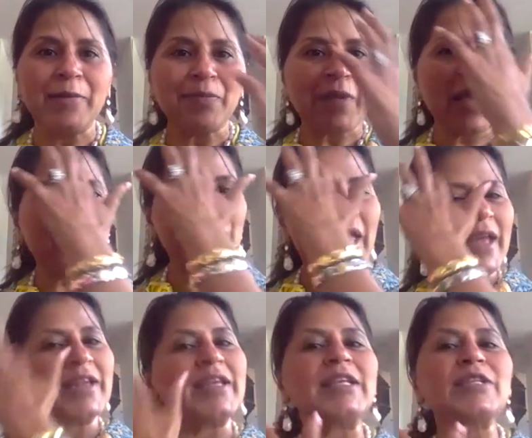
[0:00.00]
and
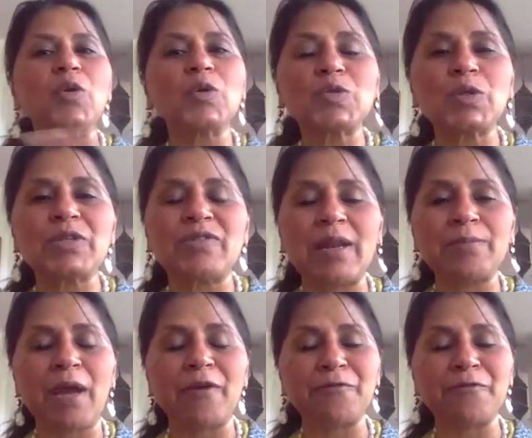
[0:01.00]
then he's also developed our